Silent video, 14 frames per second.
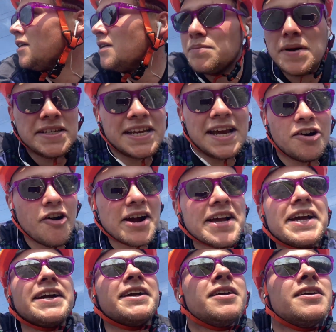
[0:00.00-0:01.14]
Let's get
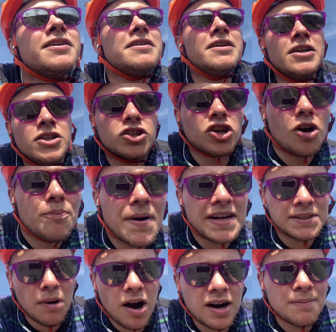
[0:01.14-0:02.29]
cracking. Just gone past
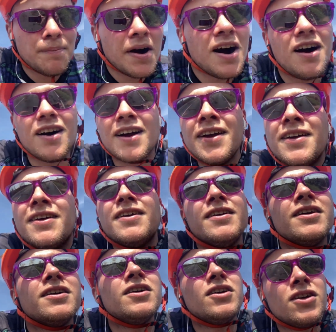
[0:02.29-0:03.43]
Morgan Park.
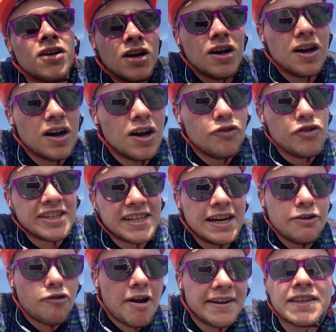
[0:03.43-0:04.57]
Recently
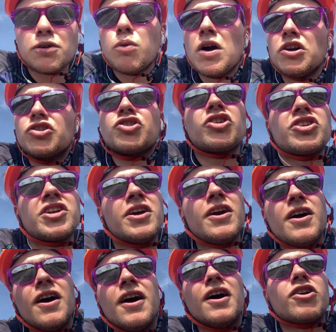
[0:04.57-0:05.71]
raced the Welsh
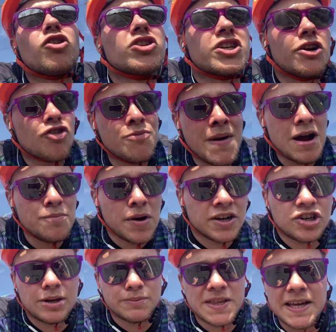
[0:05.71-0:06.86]
cross-country mountain bike
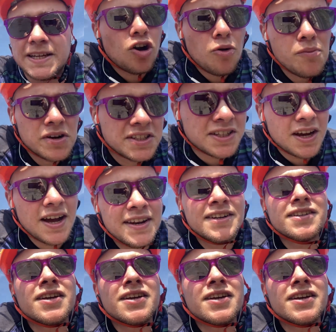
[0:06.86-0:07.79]
champs there. Onwards and